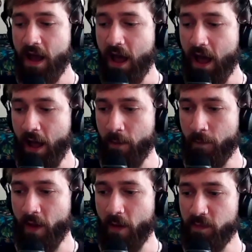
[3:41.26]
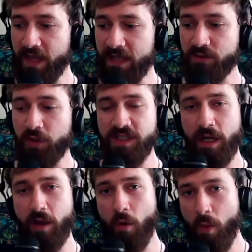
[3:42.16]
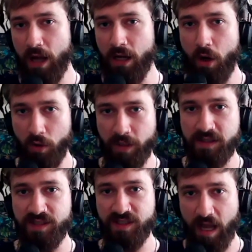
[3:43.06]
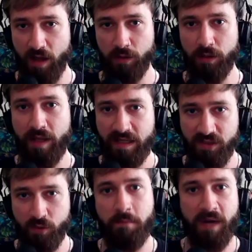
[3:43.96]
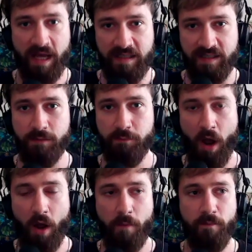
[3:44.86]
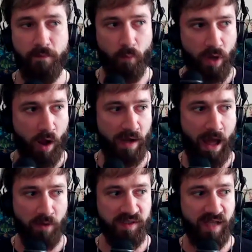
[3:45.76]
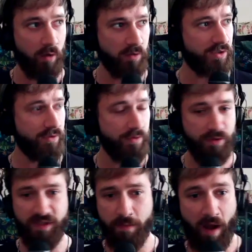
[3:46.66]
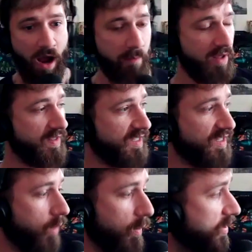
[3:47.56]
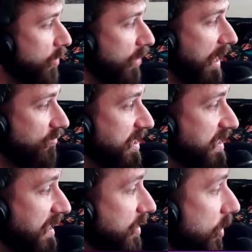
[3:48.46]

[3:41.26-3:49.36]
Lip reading: It took us a little while longer to settle into a place, but we are now settled. You see behind me, this is what we call our reading